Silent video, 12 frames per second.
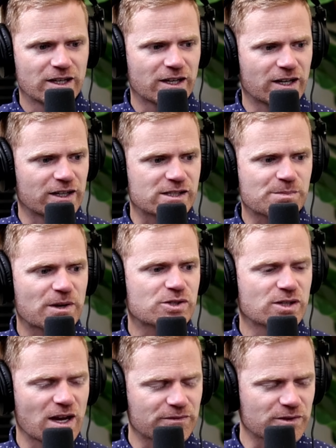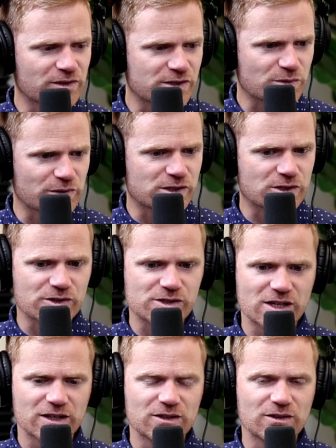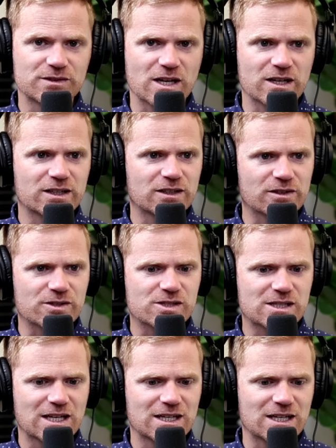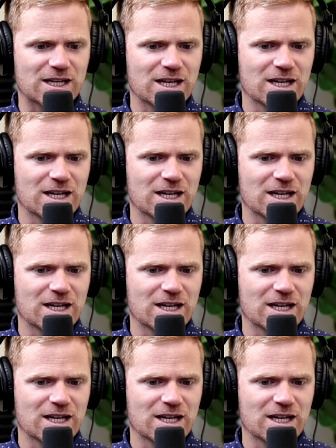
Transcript: especially after this research that you've done and understanding